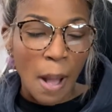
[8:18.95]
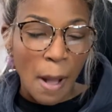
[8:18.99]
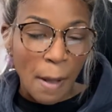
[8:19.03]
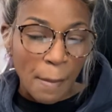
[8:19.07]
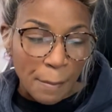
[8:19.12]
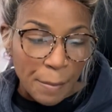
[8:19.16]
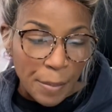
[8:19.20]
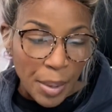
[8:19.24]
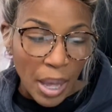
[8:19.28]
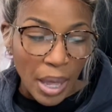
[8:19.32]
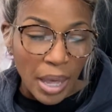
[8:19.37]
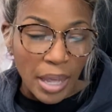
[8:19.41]

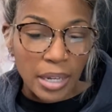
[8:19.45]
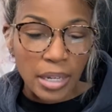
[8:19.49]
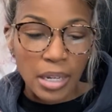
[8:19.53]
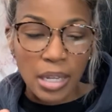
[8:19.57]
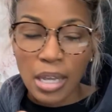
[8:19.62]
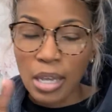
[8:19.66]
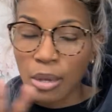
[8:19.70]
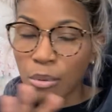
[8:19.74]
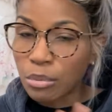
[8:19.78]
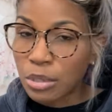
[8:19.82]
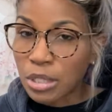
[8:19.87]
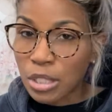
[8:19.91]
But
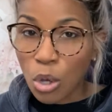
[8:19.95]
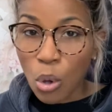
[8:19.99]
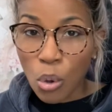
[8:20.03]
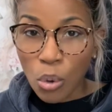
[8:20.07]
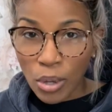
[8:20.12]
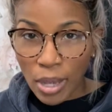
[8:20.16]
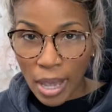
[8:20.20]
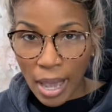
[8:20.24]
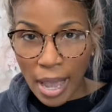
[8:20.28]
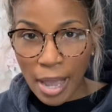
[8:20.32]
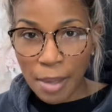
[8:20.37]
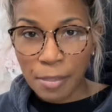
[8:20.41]
it was
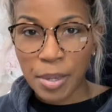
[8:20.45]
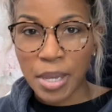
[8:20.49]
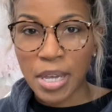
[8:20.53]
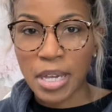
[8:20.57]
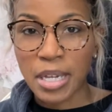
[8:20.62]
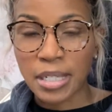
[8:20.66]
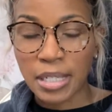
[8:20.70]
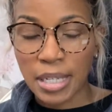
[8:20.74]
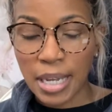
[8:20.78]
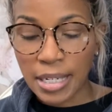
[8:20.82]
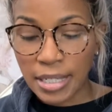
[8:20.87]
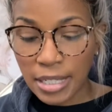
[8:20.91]
okay
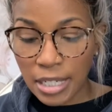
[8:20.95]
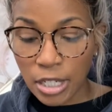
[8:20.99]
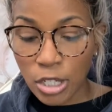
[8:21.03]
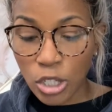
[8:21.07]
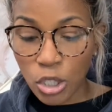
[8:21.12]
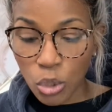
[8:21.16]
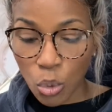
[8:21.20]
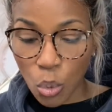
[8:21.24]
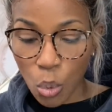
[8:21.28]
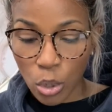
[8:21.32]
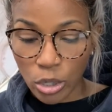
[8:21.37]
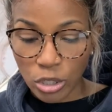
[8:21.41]
because I did
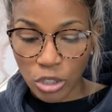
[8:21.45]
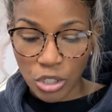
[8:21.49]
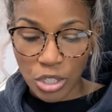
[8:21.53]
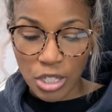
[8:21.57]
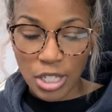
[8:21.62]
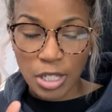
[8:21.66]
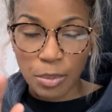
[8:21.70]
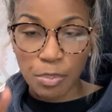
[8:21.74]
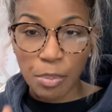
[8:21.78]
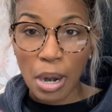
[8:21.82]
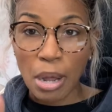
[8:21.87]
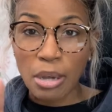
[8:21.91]
scorch
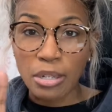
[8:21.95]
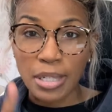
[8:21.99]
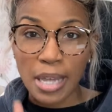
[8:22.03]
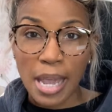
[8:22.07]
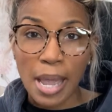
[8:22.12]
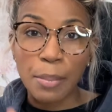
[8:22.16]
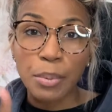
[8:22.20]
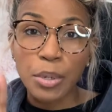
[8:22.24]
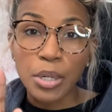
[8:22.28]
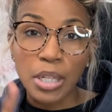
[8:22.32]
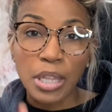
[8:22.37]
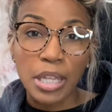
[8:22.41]
this, but I was
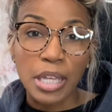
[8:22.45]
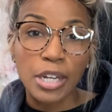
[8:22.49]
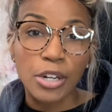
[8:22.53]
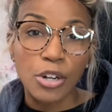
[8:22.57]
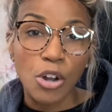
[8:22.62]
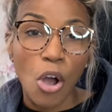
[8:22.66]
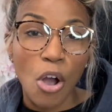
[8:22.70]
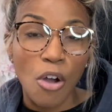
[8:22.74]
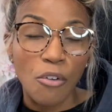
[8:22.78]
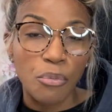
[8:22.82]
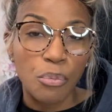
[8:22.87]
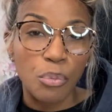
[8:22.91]
able to clean it
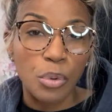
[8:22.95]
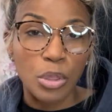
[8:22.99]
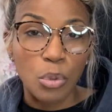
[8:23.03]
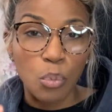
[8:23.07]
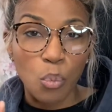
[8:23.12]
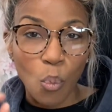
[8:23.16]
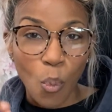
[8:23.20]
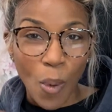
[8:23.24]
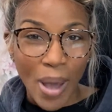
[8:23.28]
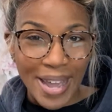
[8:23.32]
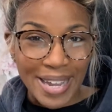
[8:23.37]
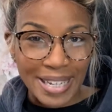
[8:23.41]
off with
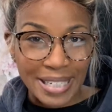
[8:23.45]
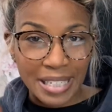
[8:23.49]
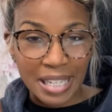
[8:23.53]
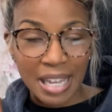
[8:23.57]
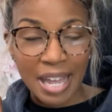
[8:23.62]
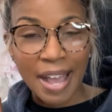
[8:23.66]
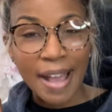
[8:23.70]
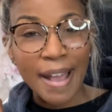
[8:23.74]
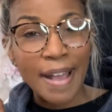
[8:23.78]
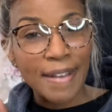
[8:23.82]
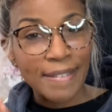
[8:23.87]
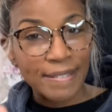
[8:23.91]
white
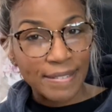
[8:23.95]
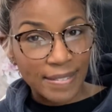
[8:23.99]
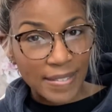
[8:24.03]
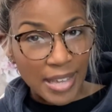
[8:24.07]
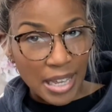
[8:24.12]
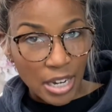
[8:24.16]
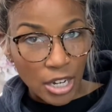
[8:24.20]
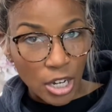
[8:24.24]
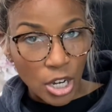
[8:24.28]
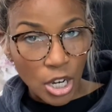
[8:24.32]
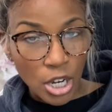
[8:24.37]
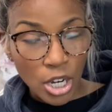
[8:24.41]

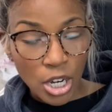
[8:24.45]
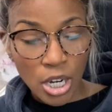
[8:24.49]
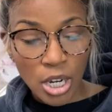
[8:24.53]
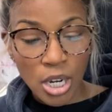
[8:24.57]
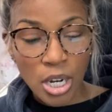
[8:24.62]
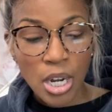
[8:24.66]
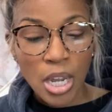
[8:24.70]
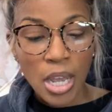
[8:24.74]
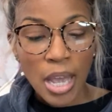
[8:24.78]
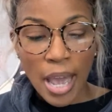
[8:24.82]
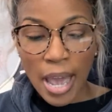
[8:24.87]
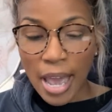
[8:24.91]
vinegar.
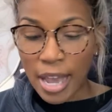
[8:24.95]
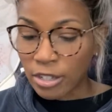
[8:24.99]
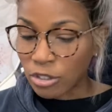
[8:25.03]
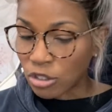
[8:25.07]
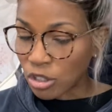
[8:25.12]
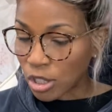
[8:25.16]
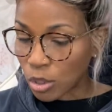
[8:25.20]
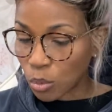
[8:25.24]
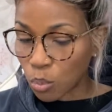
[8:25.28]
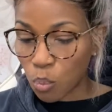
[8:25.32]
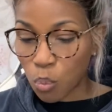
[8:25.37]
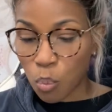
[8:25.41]
It
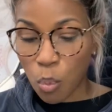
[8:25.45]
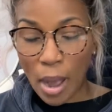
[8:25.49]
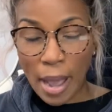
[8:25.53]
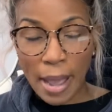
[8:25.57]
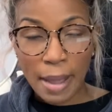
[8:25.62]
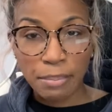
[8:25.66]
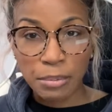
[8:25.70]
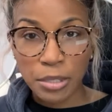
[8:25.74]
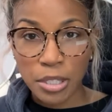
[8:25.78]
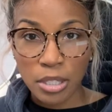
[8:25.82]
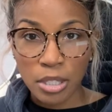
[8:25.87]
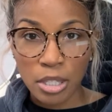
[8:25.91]
just
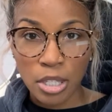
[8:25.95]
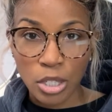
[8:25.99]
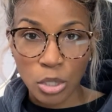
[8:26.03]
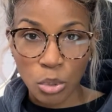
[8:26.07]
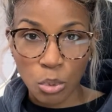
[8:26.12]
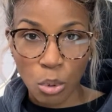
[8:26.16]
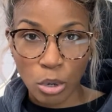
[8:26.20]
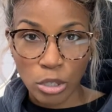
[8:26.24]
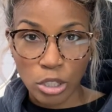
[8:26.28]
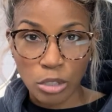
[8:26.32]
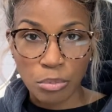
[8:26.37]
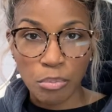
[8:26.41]
wiped the
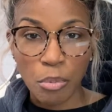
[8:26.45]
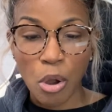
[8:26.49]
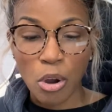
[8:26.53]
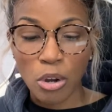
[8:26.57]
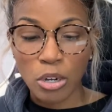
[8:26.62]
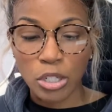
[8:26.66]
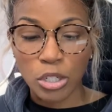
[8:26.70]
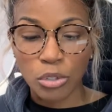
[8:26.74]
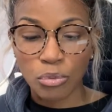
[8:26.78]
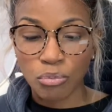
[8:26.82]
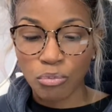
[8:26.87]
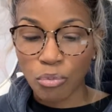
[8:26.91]
scorch
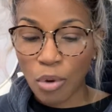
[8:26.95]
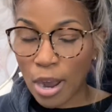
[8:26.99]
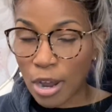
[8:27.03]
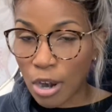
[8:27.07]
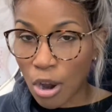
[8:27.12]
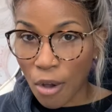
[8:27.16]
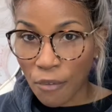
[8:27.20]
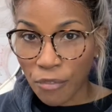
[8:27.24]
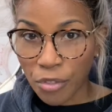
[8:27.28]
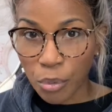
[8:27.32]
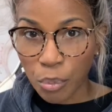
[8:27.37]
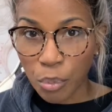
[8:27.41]
marks right
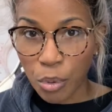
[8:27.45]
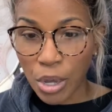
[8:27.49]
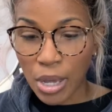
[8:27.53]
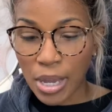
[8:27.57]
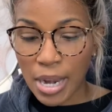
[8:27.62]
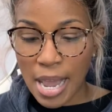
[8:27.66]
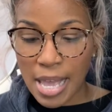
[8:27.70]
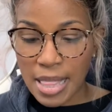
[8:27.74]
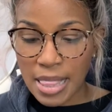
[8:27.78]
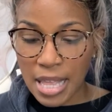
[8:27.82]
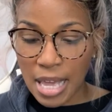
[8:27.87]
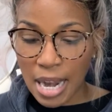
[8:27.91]
off the wood,
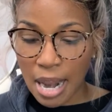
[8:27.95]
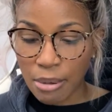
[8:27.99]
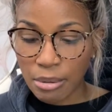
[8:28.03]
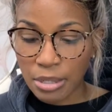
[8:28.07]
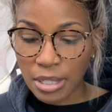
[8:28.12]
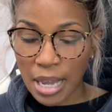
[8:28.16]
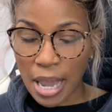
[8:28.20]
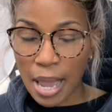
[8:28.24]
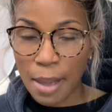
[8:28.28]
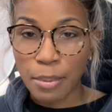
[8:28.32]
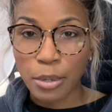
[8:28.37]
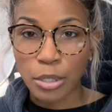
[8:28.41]
and then I was
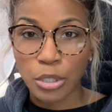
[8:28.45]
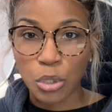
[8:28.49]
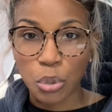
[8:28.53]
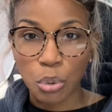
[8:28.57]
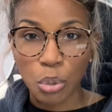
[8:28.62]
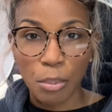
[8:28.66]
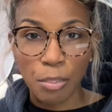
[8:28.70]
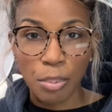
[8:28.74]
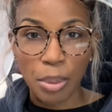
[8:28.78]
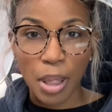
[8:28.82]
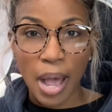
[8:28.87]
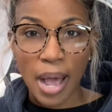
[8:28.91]
able to
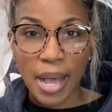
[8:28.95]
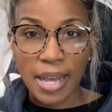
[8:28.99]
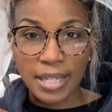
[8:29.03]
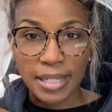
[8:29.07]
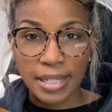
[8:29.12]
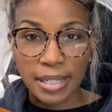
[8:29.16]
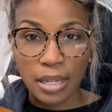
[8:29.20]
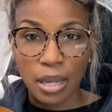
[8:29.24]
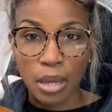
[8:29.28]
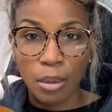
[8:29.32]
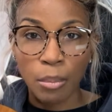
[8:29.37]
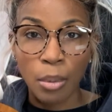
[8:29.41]
apply
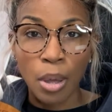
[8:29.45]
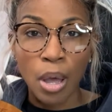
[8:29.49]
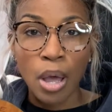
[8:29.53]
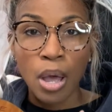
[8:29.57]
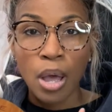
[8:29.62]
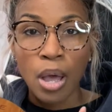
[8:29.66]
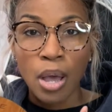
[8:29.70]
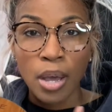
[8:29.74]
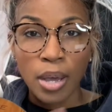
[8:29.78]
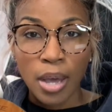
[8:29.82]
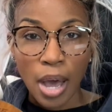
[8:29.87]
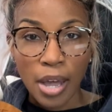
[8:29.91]
some
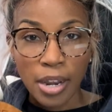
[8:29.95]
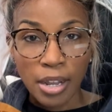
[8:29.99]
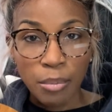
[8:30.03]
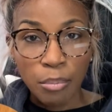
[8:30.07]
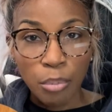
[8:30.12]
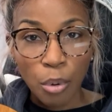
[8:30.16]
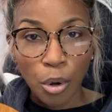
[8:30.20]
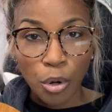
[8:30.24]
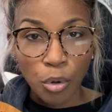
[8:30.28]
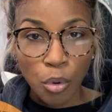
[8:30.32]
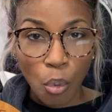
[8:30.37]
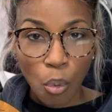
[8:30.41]
cutting
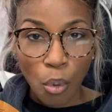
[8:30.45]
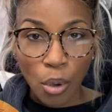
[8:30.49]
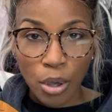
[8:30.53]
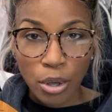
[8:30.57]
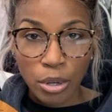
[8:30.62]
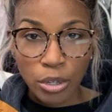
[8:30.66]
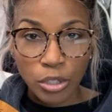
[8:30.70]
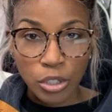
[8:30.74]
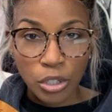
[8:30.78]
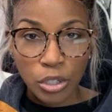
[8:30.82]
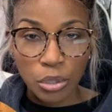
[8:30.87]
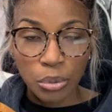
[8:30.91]
board
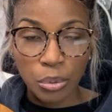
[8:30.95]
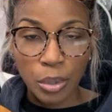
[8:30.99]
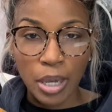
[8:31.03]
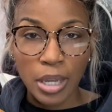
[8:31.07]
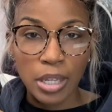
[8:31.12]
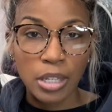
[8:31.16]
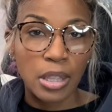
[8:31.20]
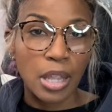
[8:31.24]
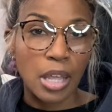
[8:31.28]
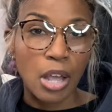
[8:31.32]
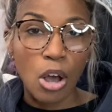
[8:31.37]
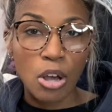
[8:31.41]
oil to
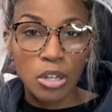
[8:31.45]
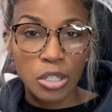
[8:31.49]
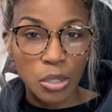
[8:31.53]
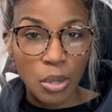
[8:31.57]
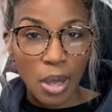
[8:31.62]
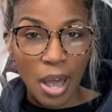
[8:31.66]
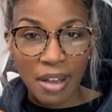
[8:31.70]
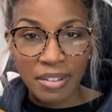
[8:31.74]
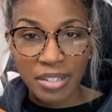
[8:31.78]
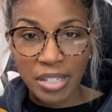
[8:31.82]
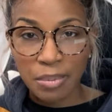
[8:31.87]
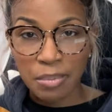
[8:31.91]
it. They also
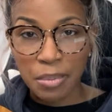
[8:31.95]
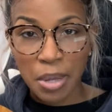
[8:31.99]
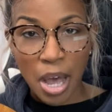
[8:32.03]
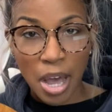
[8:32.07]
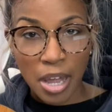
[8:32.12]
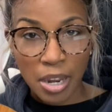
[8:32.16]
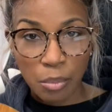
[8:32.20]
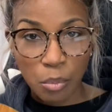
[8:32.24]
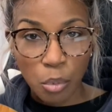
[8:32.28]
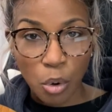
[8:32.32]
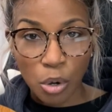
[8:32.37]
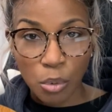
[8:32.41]
have some
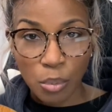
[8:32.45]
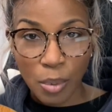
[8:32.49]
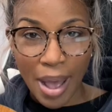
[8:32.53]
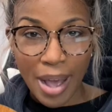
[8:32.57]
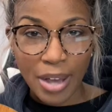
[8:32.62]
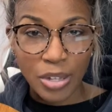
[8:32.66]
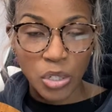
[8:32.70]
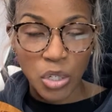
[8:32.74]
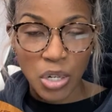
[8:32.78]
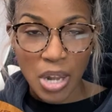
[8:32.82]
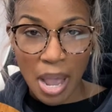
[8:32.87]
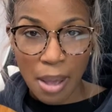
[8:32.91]
cutting board
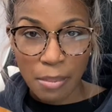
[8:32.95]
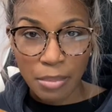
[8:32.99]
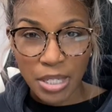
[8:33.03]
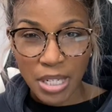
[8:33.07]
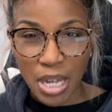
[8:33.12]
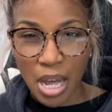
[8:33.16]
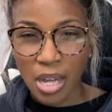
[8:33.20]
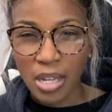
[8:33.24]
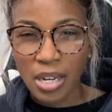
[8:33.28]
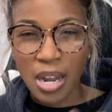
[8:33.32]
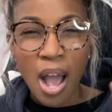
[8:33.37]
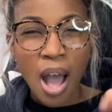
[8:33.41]
wax on
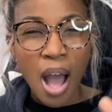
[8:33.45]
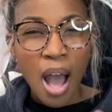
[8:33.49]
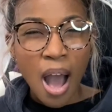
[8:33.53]
Amazon.